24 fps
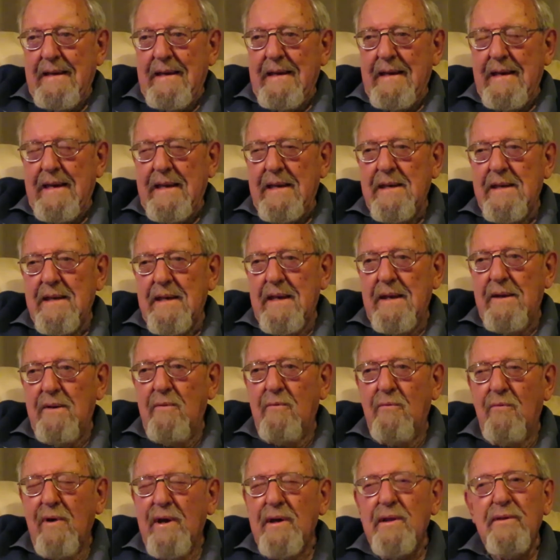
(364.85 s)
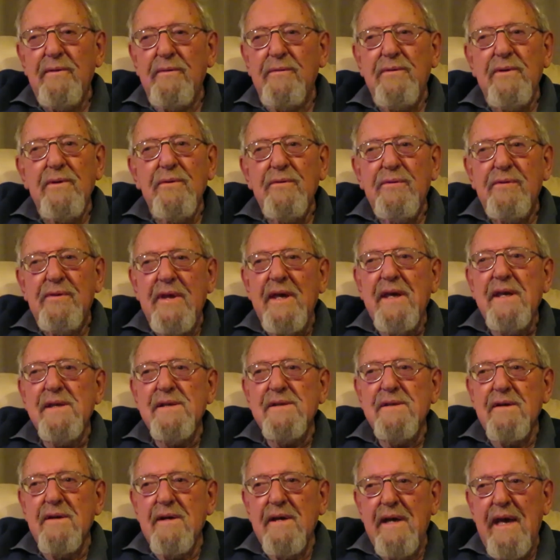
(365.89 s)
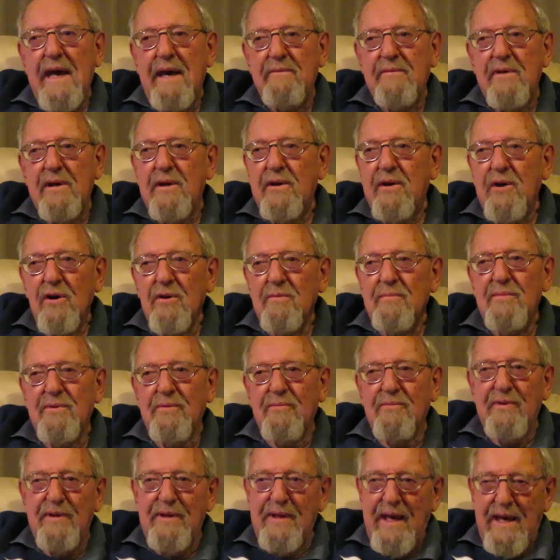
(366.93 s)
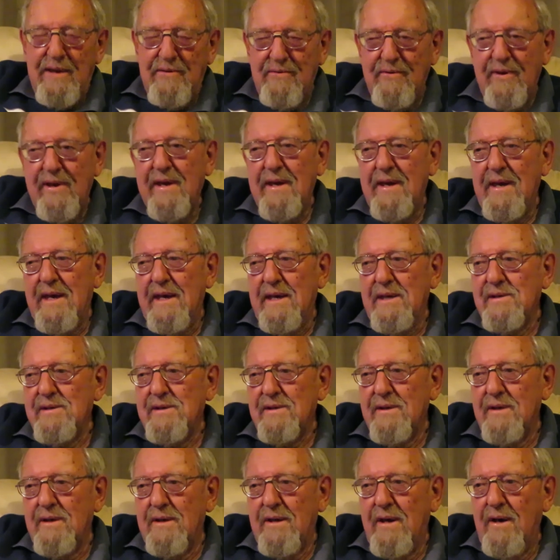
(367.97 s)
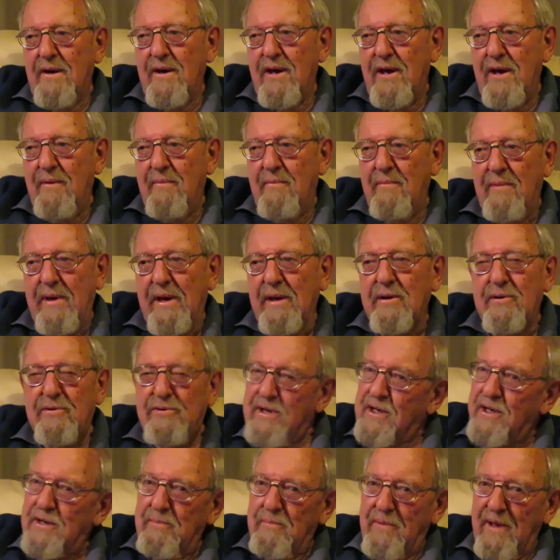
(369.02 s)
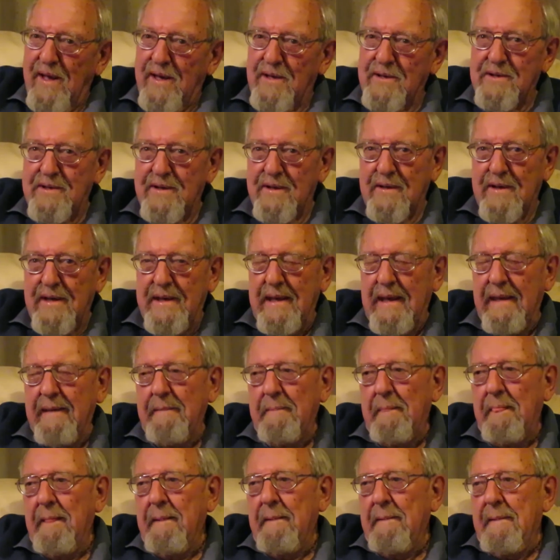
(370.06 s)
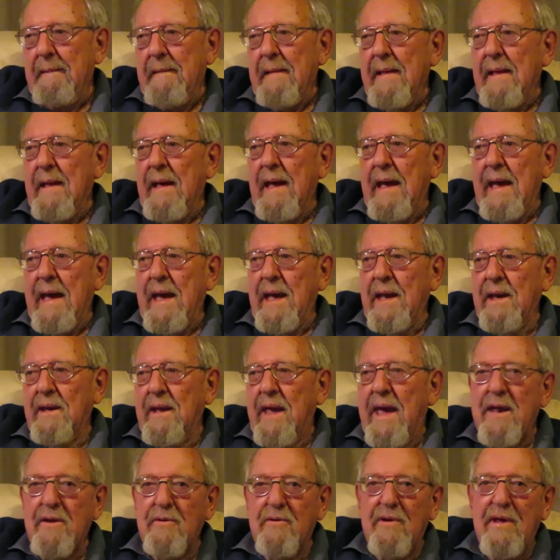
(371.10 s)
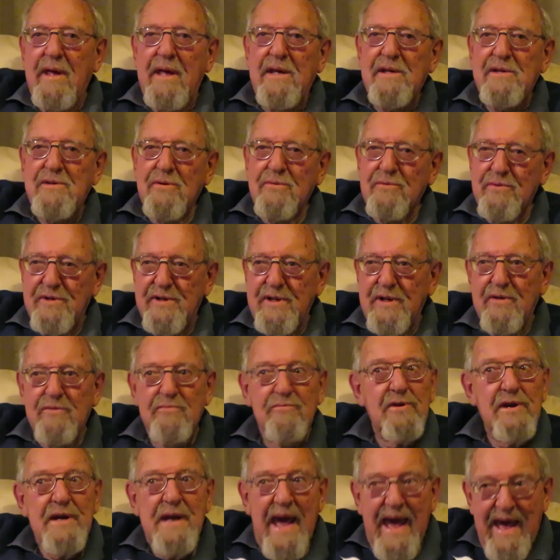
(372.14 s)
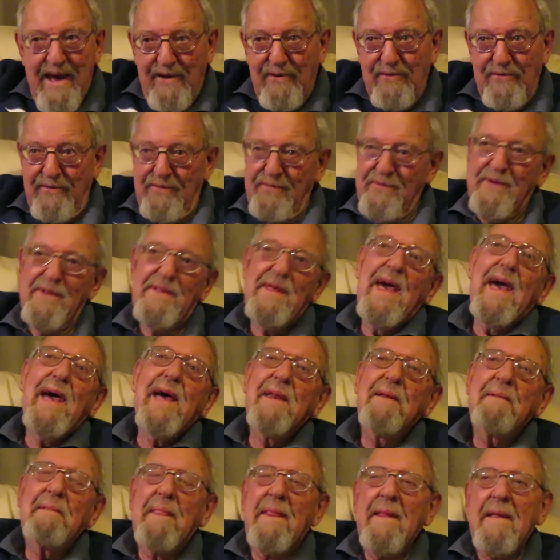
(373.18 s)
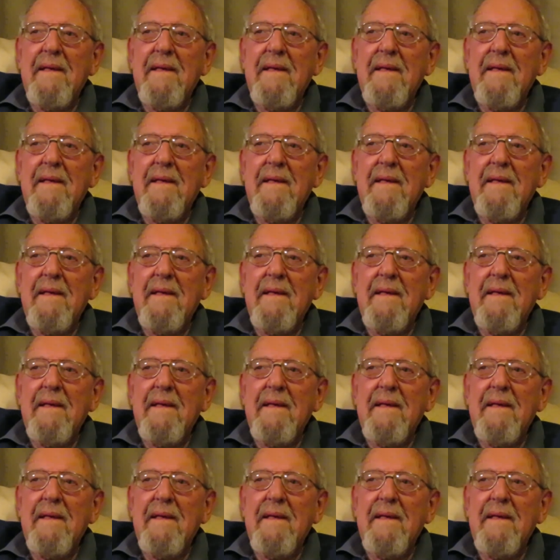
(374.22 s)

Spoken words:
And one of the few things I have in common with Henry is that I am incredibly untidy. And Henry is also renowned for that.